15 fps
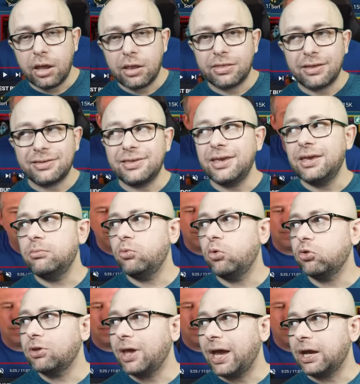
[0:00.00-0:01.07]
The team
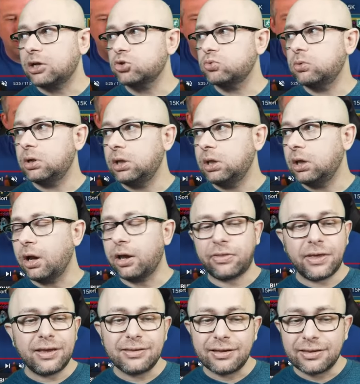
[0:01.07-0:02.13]
was actually, I
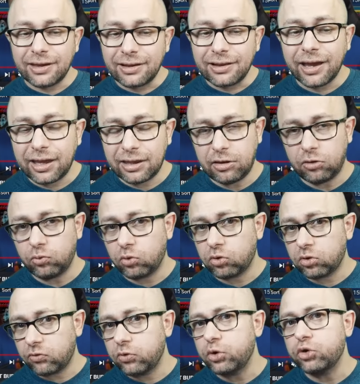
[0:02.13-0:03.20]
think that Hell Hades was
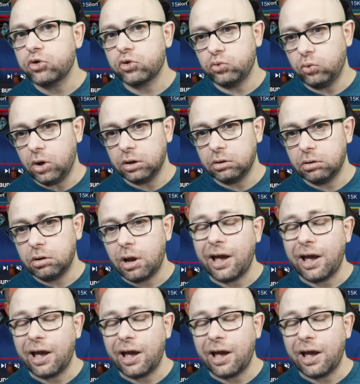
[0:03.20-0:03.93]
the first one,